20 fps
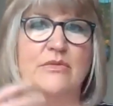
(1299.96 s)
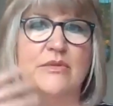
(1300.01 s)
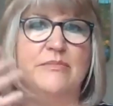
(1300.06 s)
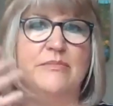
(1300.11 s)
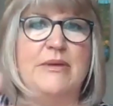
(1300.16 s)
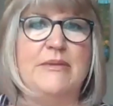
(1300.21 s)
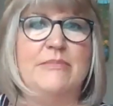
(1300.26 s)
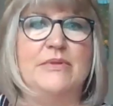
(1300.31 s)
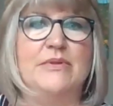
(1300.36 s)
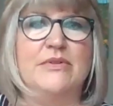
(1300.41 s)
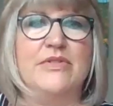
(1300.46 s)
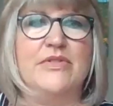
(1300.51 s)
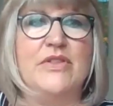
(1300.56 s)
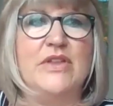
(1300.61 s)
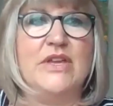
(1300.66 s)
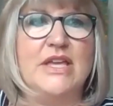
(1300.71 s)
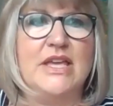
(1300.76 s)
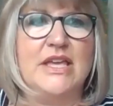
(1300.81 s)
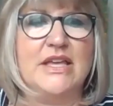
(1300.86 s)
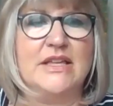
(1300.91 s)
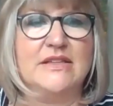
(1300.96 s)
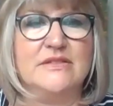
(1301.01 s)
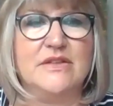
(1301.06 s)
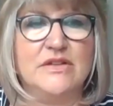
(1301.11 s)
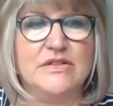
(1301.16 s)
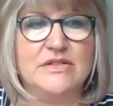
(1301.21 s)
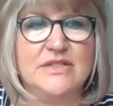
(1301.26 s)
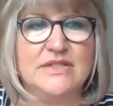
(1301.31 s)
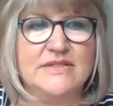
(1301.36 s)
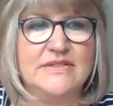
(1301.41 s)
people are thinking. It's
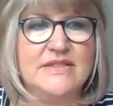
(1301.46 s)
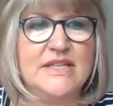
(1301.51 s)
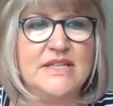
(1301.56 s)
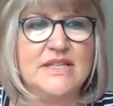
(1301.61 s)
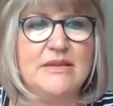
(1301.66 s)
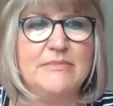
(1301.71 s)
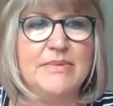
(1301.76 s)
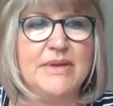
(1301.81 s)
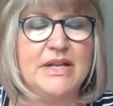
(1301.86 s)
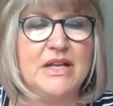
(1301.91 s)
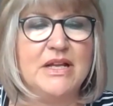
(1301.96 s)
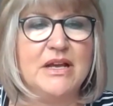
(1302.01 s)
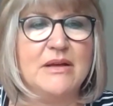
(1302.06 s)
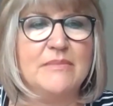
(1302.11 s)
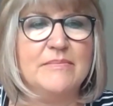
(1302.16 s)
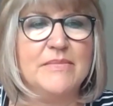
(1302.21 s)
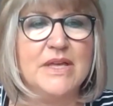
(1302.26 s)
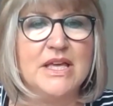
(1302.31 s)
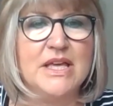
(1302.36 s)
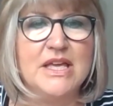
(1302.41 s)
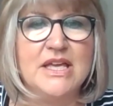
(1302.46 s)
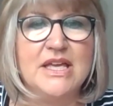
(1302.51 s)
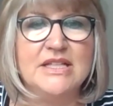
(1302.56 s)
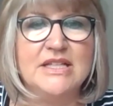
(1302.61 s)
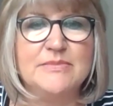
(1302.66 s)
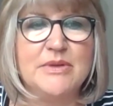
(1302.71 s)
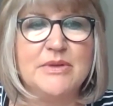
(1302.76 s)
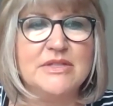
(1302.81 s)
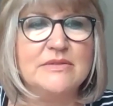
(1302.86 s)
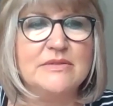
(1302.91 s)
hard to see, but
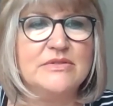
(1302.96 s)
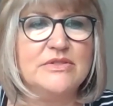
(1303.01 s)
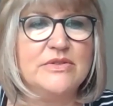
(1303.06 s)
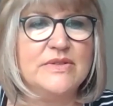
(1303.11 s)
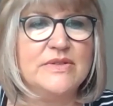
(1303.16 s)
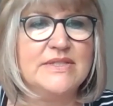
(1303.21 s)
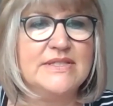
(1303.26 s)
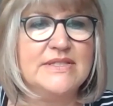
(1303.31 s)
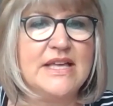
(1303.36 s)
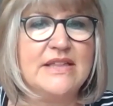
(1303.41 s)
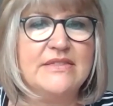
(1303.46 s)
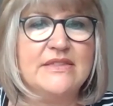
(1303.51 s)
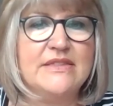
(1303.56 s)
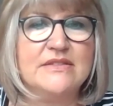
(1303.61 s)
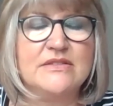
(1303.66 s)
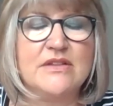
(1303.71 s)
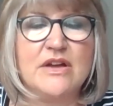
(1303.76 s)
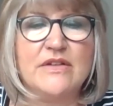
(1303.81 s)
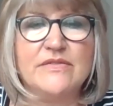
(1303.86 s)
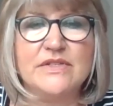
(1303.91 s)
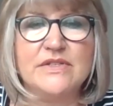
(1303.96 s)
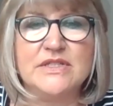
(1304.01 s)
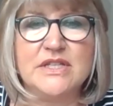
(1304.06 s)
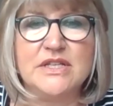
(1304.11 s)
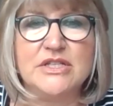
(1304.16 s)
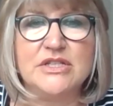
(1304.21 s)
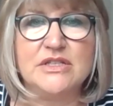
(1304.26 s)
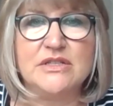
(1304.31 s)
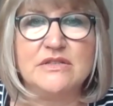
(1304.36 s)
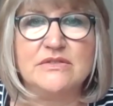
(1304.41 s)
it's possible to extend this
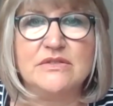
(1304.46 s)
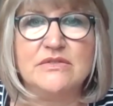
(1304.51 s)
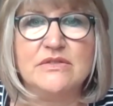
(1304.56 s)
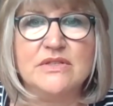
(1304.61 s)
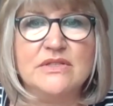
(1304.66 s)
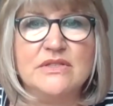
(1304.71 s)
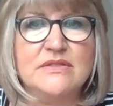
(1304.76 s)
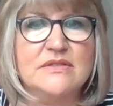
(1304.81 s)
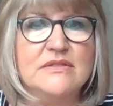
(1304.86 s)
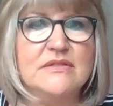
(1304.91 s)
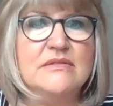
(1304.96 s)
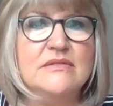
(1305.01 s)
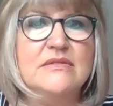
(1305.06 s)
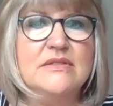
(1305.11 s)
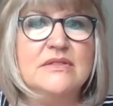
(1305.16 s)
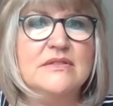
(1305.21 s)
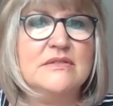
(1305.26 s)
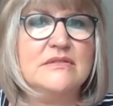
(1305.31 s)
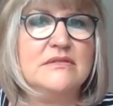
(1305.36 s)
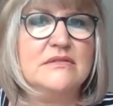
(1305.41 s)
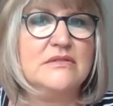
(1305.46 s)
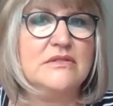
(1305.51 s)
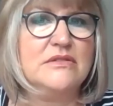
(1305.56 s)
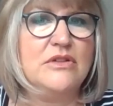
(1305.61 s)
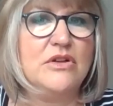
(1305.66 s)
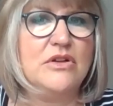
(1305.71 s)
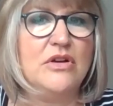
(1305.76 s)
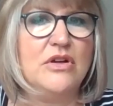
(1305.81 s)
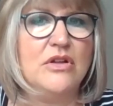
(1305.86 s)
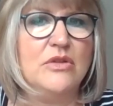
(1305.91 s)
conversation. So this
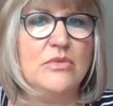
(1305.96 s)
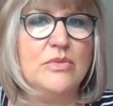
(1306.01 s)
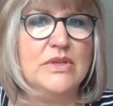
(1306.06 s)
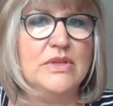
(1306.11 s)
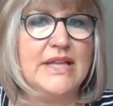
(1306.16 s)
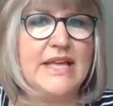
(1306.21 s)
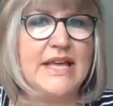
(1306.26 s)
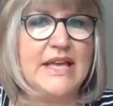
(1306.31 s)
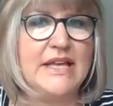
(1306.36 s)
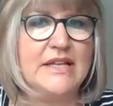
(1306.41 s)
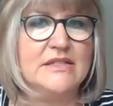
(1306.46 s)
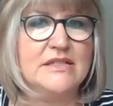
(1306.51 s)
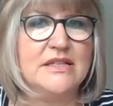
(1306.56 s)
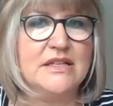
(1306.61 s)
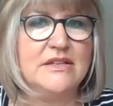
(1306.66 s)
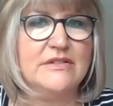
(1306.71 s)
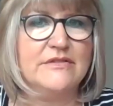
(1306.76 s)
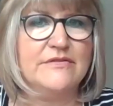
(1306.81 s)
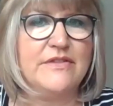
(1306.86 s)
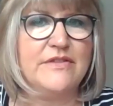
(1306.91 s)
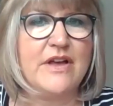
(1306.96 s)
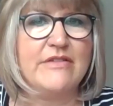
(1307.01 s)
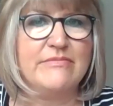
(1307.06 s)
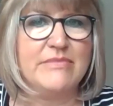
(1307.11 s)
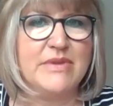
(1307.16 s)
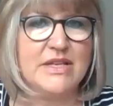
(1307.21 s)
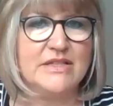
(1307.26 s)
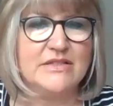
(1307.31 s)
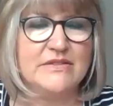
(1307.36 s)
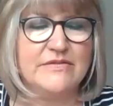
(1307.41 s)
call will end in 5
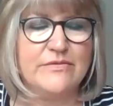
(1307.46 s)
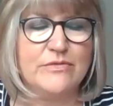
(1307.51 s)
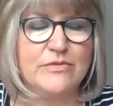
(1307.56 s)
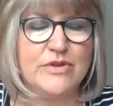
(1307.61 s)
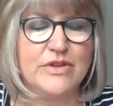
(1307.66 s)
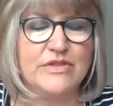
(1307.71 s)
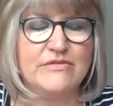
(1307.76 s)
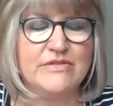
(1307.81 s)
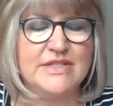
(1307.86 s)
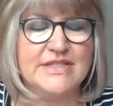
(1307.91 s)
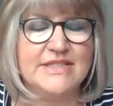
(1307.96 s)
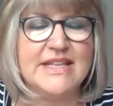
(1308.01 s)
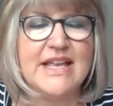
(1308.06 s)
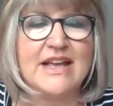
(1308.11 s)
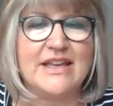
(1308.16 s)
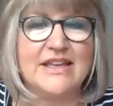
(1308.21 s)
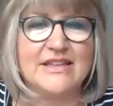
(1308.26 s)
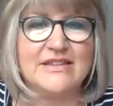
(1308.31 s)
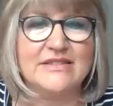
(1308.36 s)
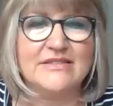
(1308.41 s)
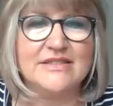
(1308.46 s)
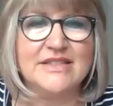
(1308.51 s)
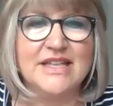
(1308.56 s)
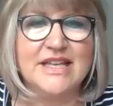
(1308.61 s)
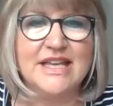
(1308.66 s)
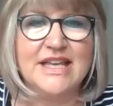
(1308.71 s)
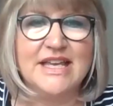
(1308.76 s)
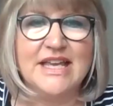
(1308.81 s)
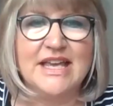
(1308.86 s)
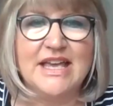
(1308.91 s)
minutes and 43 seconds.
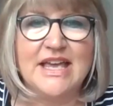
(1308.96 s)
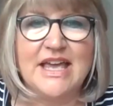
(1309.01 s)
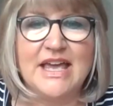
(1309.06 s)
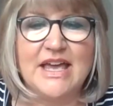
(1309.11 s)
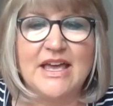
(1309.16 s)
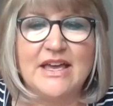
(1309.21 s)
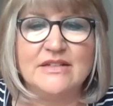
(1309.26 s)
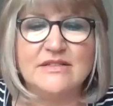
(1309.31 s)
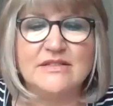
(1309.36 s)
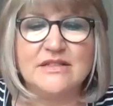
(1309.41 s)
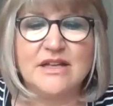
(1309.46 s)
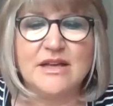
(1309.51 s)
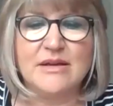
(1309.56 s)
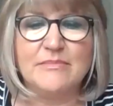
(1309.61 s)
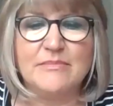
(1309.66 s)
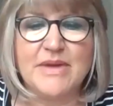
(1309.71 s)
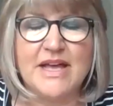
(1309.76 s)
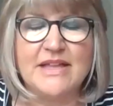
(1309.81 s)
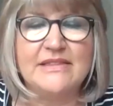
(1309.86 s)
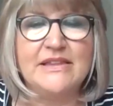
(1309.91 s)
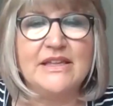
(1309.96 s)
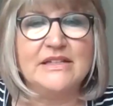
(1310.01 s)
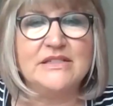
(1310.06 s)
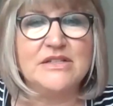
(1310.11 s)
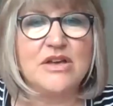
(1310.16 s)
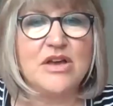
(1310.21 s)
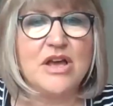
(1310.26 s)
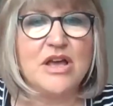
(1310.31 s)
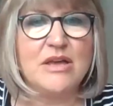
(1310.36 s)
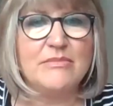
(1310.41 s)
And at that
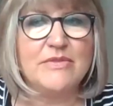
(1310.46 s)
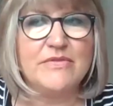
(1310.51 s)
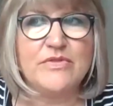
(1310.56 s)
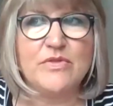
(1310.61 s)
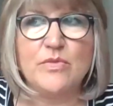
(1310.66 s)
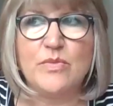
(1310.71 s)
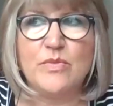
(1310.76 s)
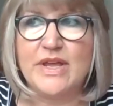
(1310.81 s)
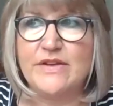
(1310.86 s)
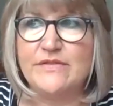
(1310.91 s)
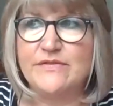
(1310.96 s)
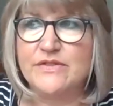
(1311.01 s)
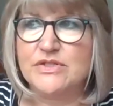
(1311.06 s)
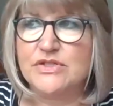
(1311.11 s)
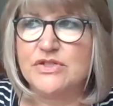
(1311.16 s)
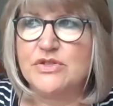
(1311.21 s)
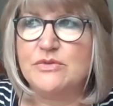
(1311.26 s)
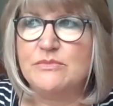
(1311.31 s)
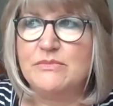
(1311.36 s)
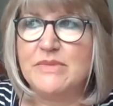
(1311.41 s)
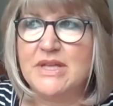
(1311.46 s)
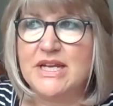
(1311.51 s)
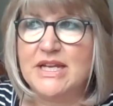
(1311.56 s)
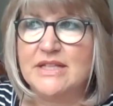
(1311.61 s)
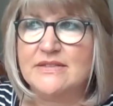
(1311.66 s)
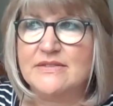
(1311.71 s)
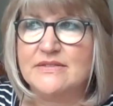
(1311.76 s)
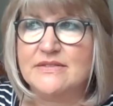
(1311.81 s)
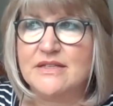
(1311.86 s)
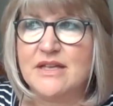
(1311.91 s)
time, if you wait for 2
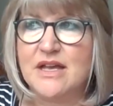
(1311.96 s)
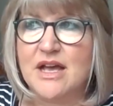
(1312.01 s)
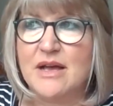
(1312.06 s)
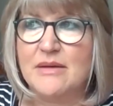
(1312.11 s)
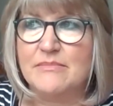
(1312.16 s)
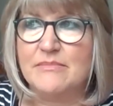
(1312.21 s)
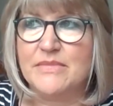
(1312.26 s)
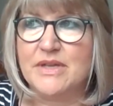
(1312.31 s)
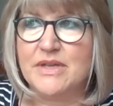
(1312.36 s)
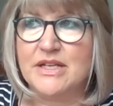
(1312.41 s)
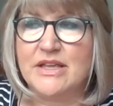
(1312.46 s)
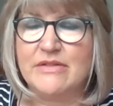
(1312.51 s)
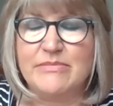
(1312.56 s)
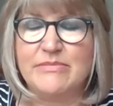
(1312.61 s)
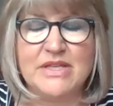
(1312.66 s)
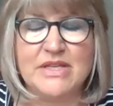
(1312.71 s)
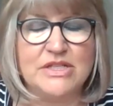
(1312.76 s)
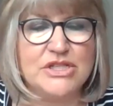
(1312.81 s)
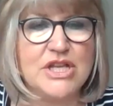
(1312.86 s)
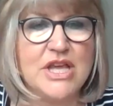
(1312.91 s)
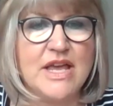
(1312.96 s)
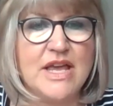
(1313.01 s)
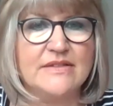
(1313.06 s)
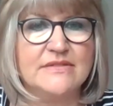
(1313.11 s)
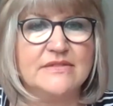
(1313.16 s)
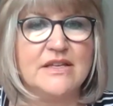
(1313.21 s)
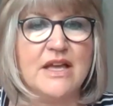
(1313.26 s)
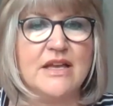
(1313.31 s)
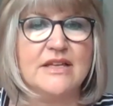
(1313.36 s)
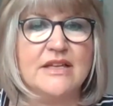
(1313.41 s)
minutes and give me a
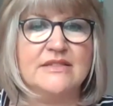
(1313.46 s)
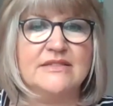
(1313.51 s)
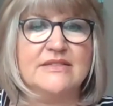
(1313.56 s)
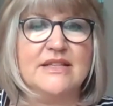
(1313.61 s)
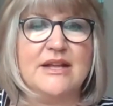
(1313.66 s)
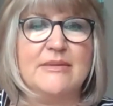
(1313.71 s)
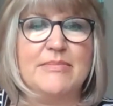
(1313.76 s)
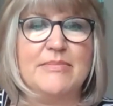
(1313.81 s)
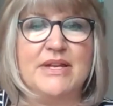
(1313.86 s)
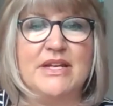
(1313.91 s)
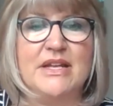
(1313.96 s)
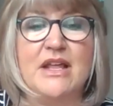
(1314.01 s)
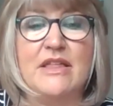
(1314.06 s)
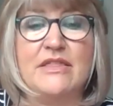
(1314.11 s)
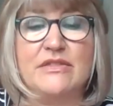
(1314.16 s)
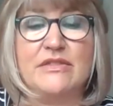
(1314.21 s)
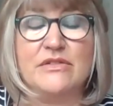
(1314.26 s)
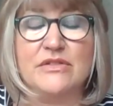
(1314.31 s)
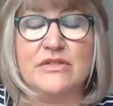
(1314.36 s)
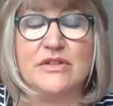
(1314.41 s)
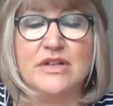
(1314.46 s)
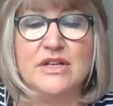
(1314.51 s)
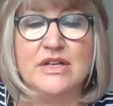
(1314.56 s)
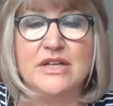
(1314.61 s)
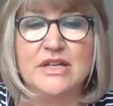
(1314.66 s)
chance, I can set up another